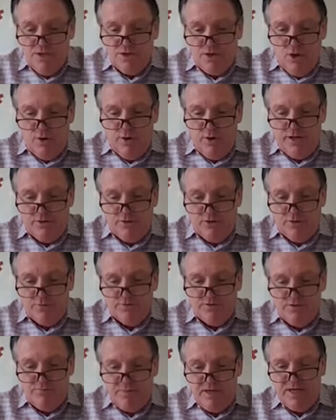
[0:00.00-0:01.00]
So in
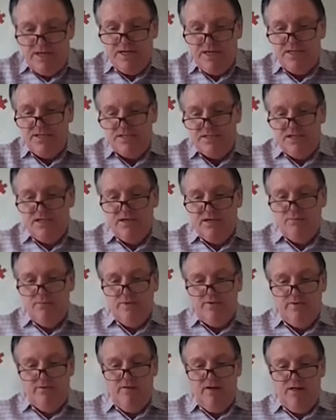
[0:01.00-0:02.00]
terms of BDC,
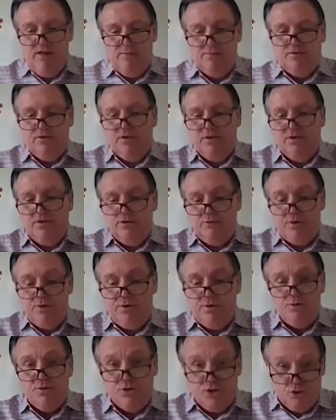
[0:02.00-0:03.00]
we developed
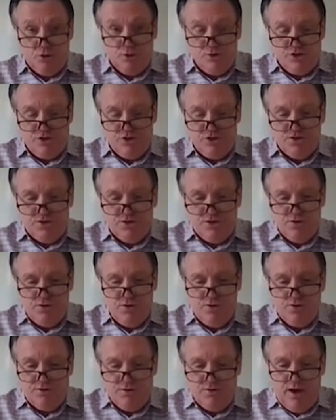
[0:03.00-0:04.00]
3 new solutions
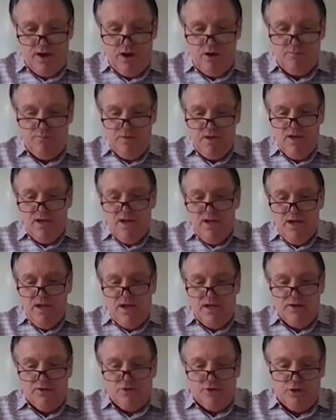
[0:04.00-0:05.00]
to help
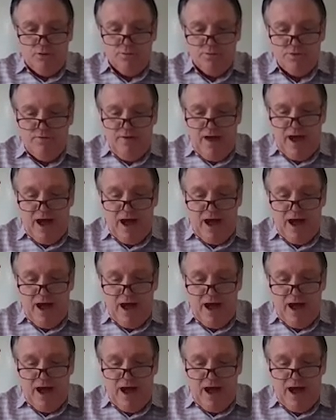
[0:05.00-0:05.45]
in terms